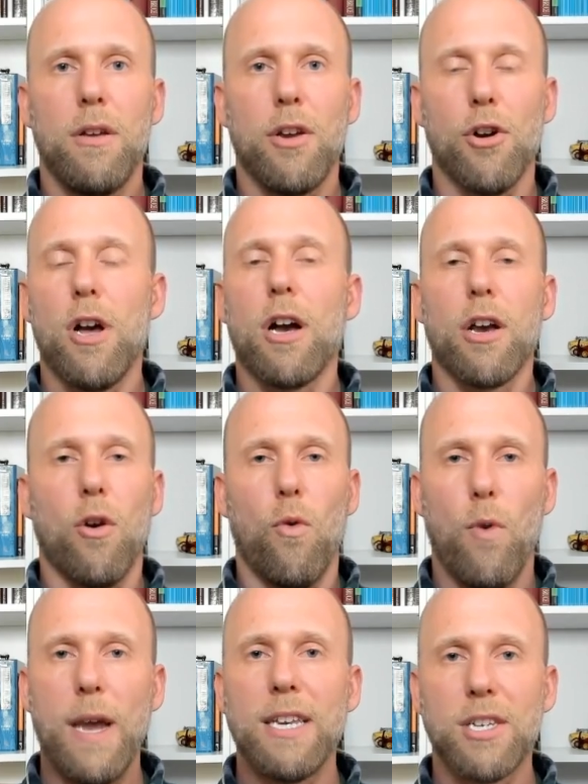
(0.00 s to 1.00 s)
you're not going to
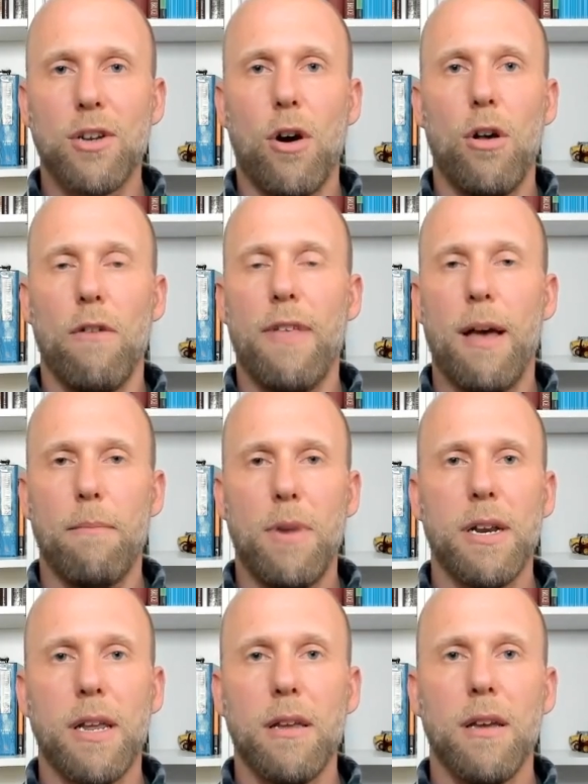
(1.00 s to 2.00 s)
waste all of that
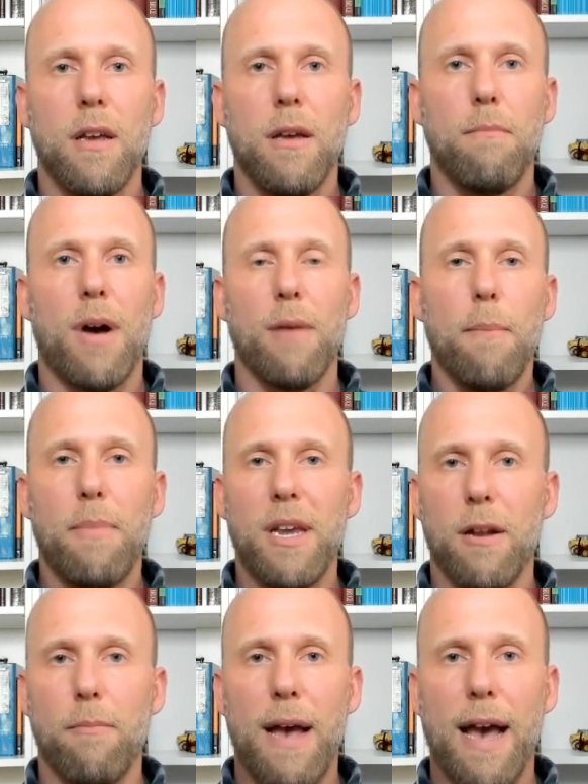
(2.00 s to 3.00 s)
money by
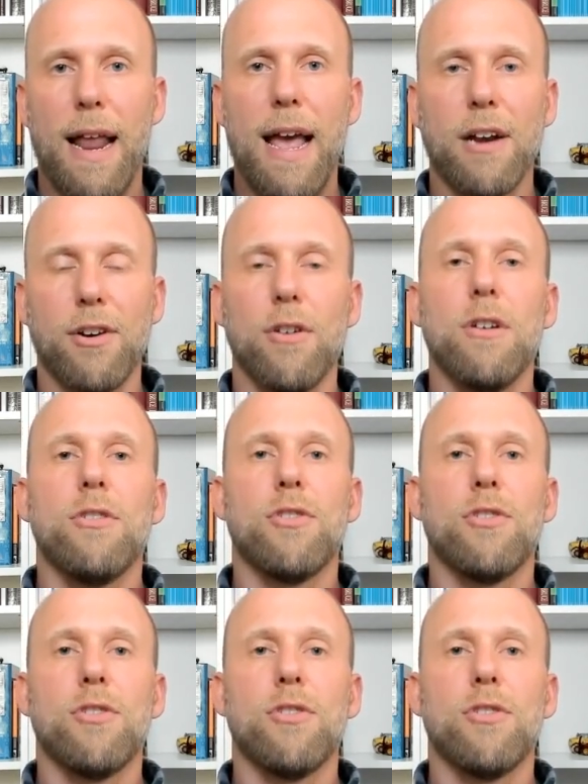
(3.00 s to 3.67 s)
being a bad actor.